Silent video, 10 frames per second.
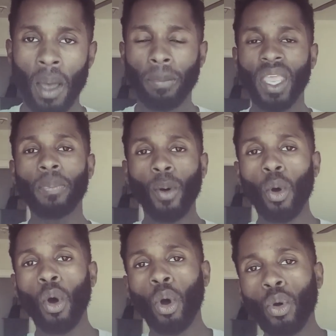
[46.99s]

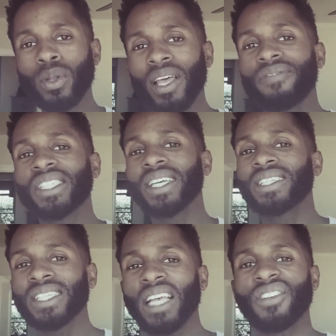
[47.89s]
People who live
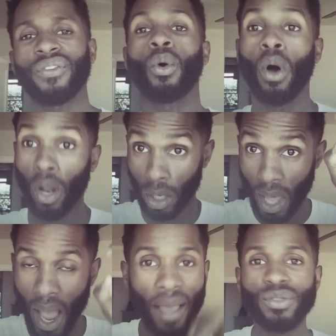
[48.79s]
successful
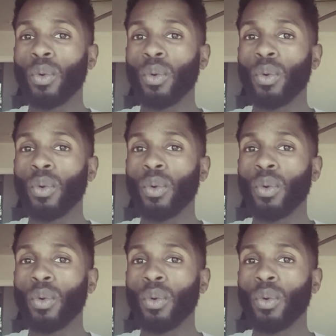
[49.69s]
lives,